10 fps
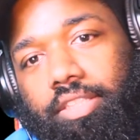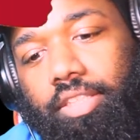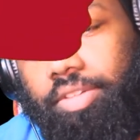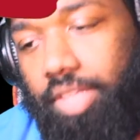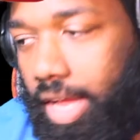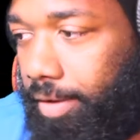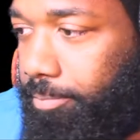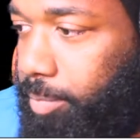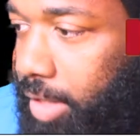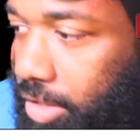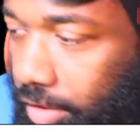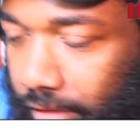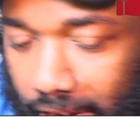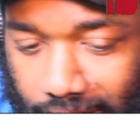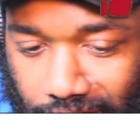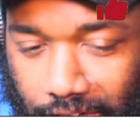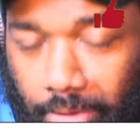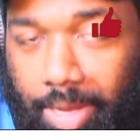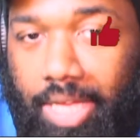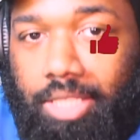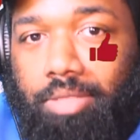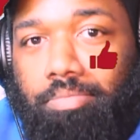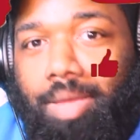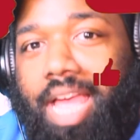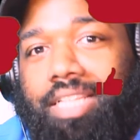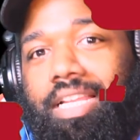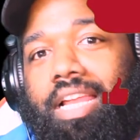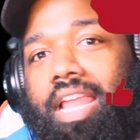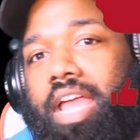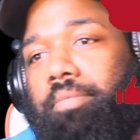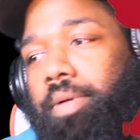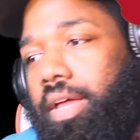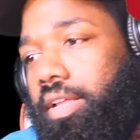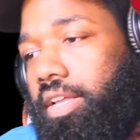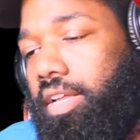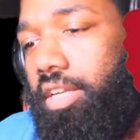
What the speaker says: So yeah. So if you like this video, man, smash that like button.